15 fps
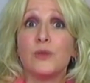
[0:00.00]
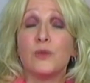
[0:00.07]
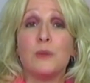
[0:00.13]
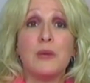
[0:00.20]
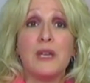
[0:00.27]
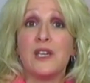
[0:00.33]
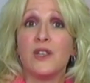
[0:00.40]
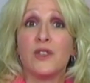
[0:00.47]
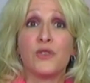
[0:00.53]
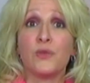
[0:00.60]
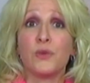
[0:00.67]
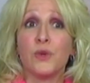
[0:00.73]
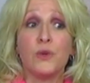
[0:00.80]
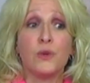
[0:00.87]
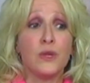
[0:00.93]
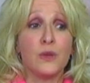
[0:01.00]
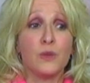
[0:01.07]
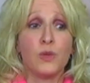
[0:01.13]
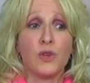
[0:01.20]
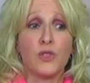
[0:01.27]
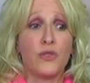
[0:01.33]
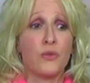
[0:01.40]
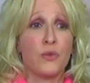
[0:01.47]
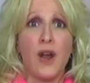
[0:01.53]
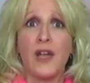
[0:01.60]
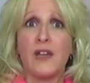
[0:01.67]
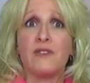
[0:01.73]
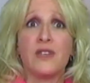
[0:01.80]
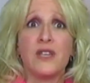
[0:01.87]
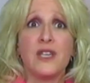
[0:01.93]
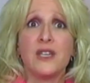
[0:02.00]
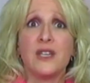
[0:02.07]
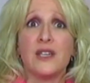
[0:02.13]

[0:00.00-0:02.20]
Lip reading: made it through, and we're thriving,